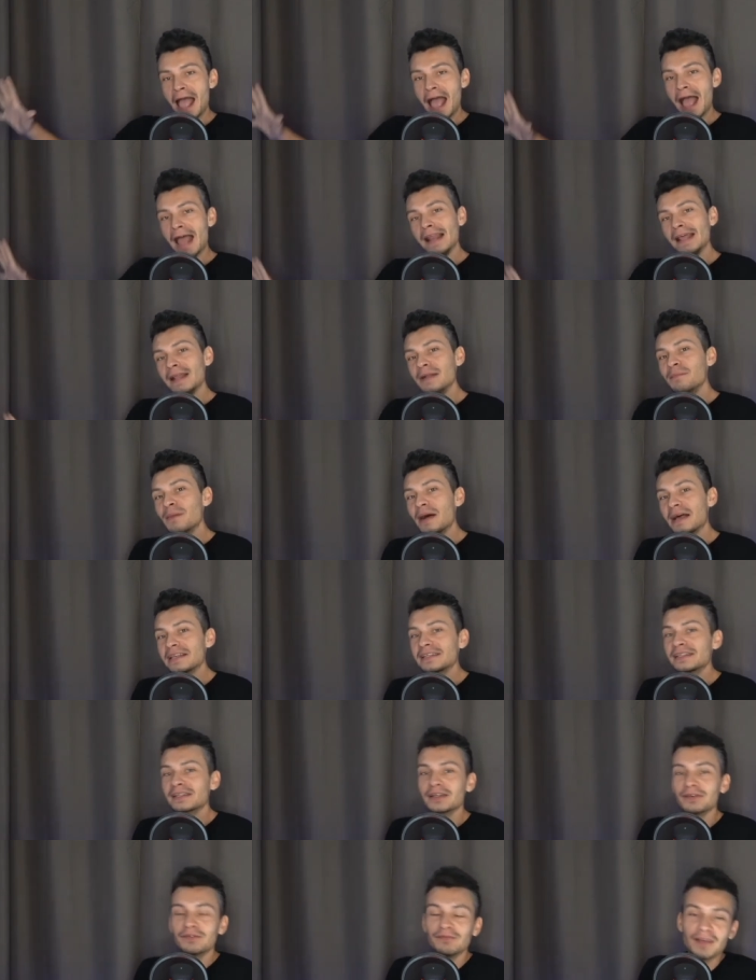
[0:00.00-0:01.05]
Elon
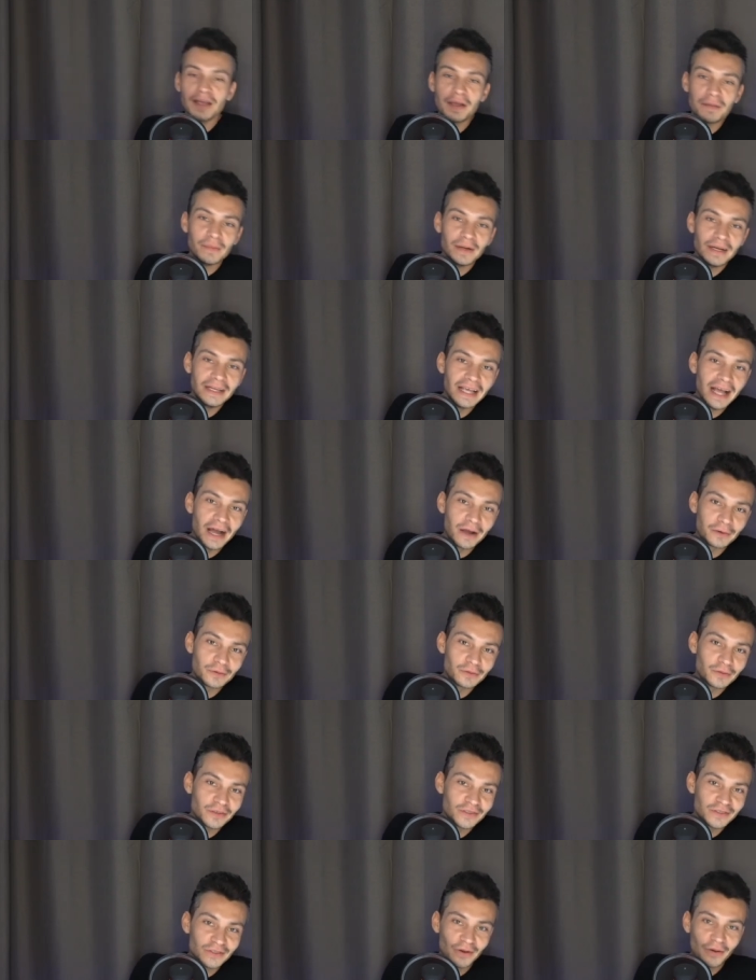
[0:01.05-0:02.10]
Musk family
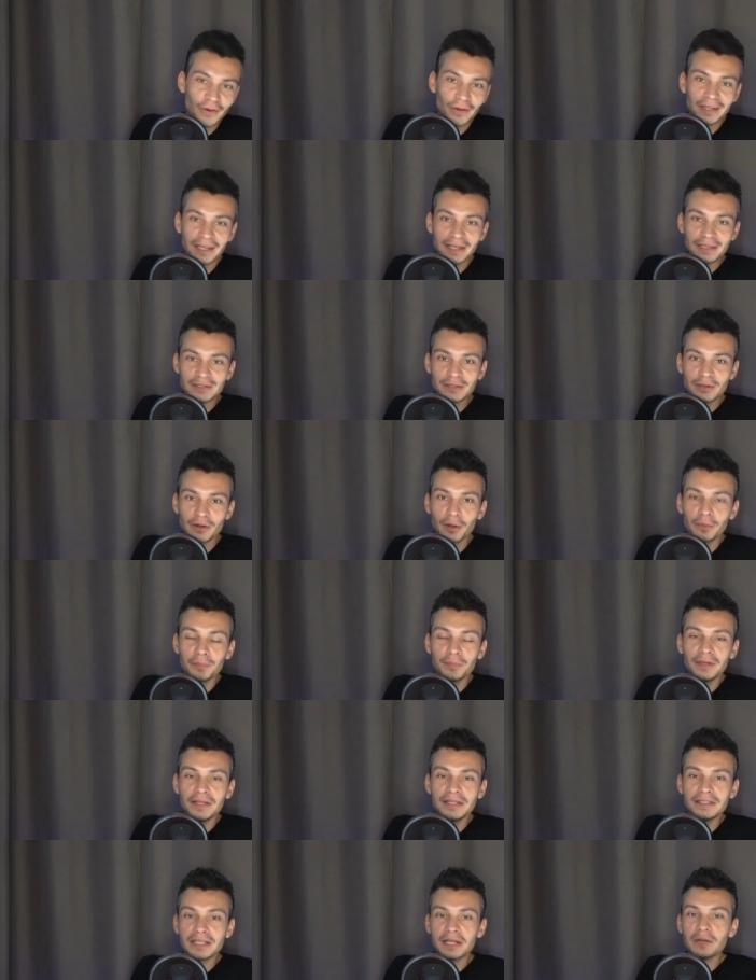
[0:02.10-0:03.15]
across all his
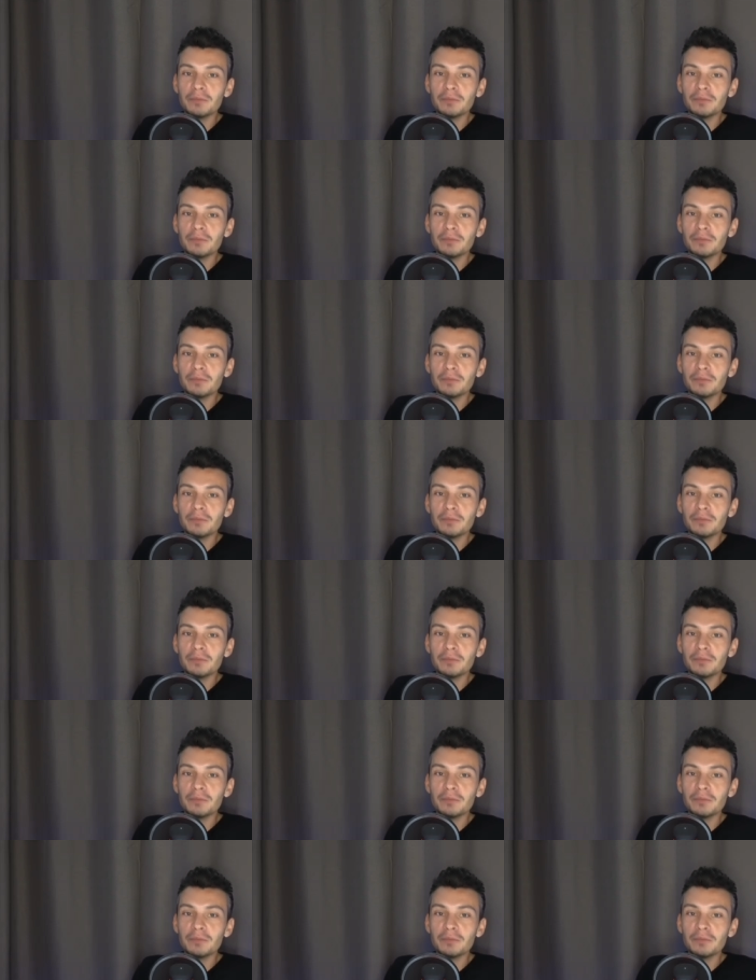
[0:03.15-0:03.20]
companies.